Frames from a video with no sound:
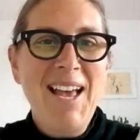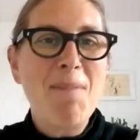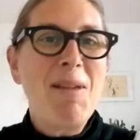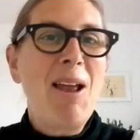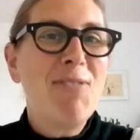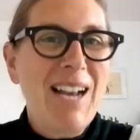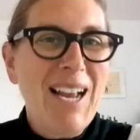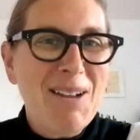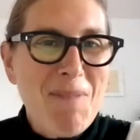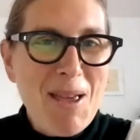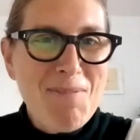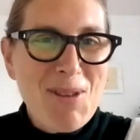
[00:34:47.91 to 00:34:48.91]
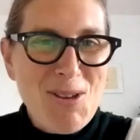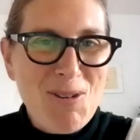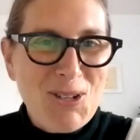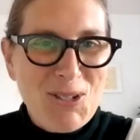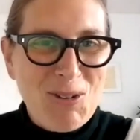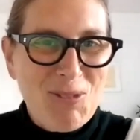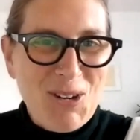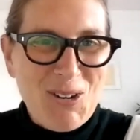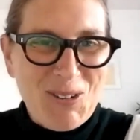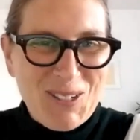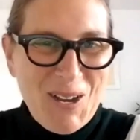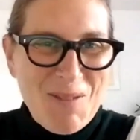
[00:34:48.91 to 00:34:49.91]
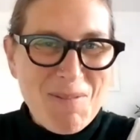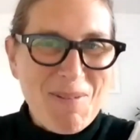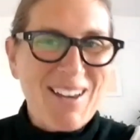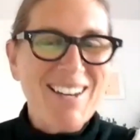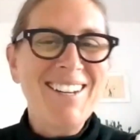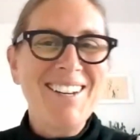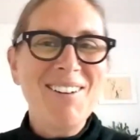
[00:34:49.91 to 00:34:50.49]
I mean, I feel like maybe you could talk for a long time about it,